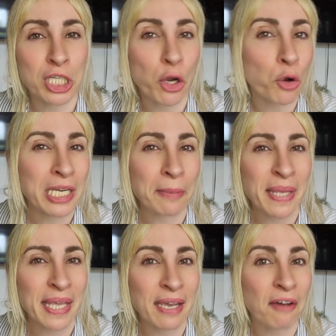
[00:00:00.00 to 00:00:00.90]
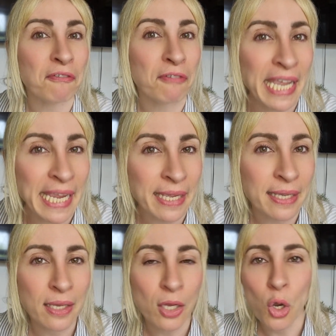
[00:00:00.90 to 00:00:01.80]
only be a
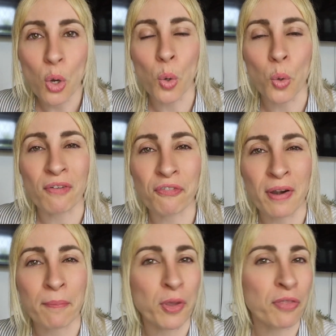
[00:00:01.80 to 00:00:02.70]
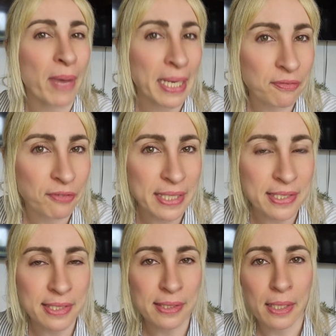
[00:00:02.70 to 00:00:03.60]
fling or a friend with
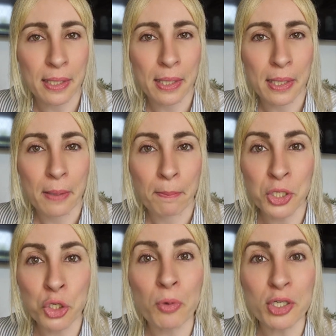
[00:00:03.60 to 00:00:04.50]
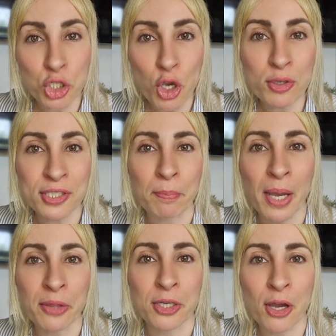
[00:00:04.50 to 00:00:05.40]
benefits. But you were chosen
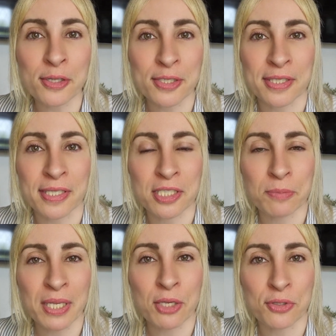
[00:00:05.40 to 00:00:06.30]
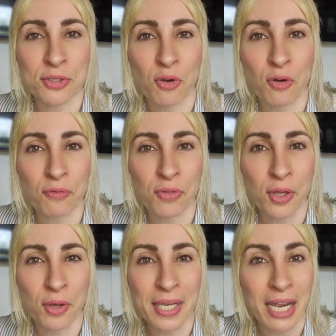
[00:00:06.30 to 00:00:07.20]
by the narcissist because of
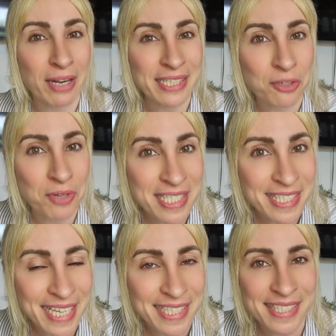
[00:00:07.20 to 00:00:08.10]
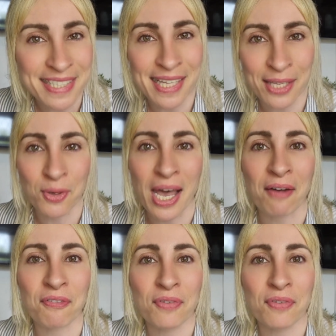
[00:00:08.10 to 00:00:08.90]
the characteristics that you have.